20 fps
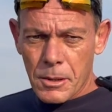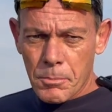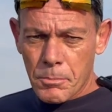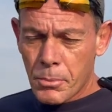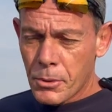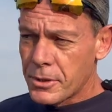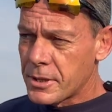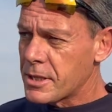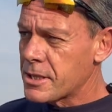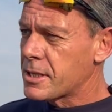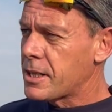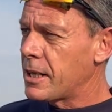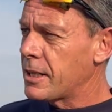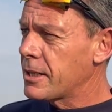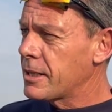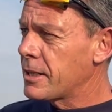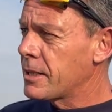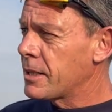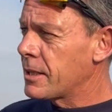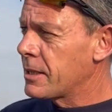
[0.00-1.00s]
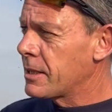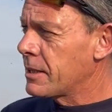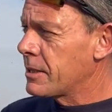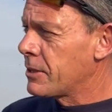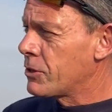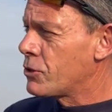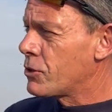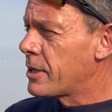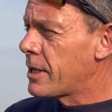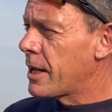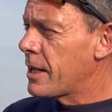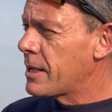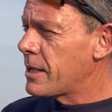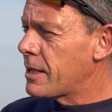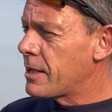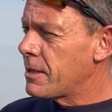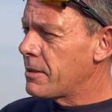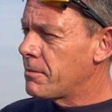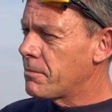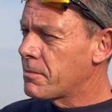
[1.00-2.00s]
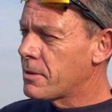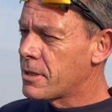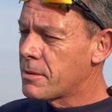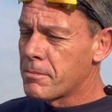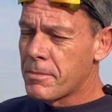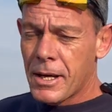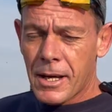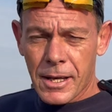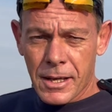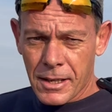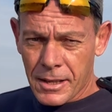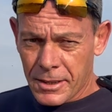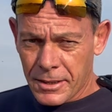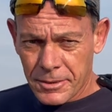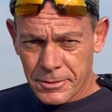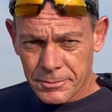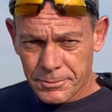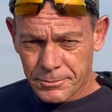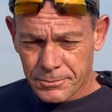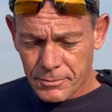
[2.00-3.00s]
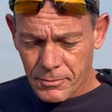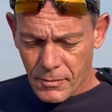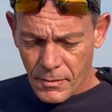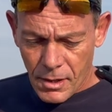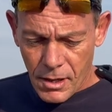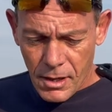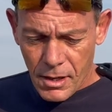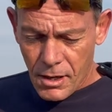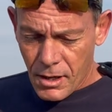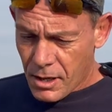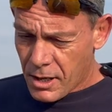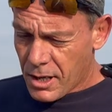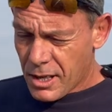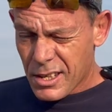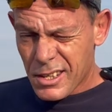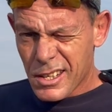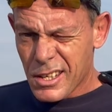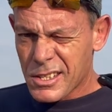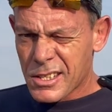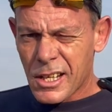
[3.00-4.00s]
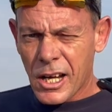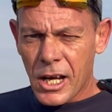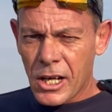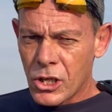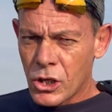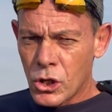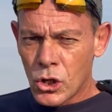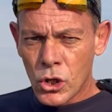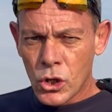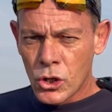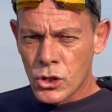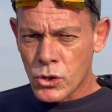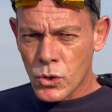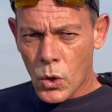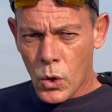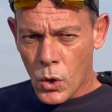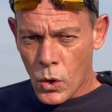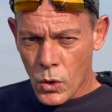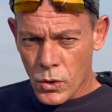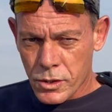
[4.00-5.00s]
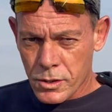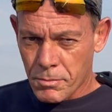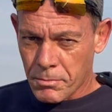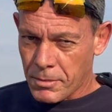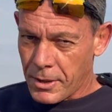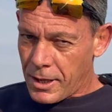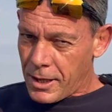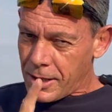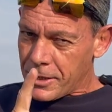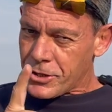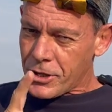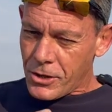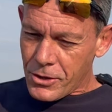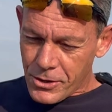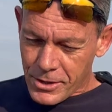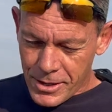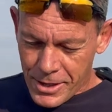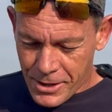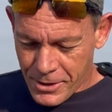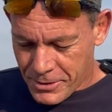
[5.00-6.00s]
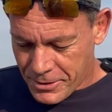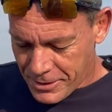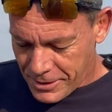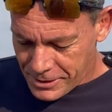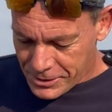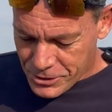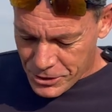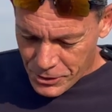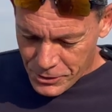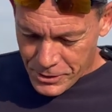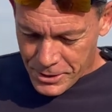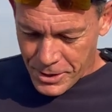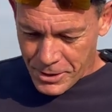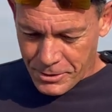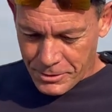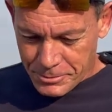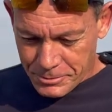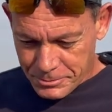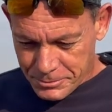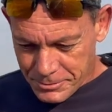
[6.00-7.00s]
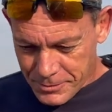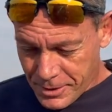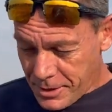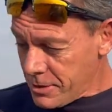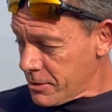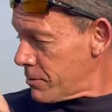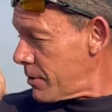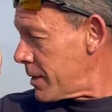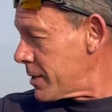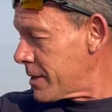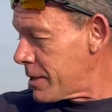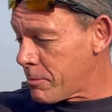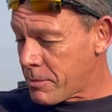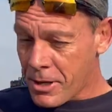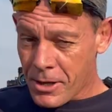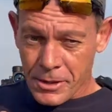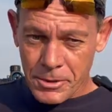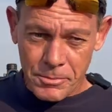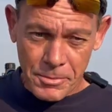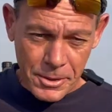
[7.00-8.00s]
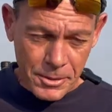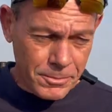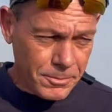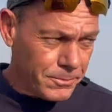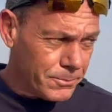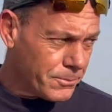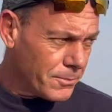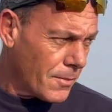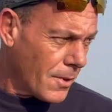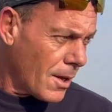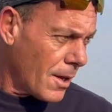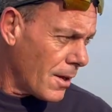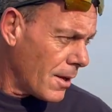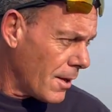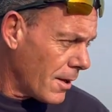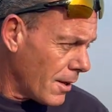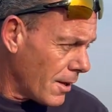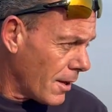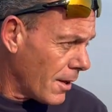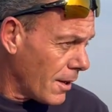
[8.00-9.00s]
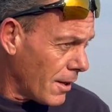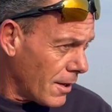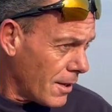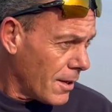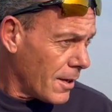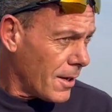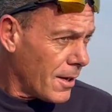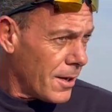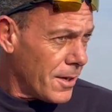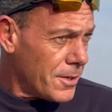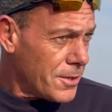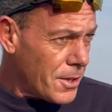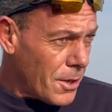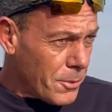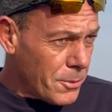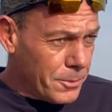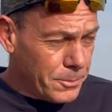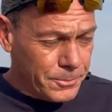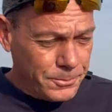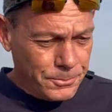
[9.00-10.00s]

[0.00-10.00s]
put this gun together, man, this gun looks awesome. But I'll show you now. It's right here behind me. So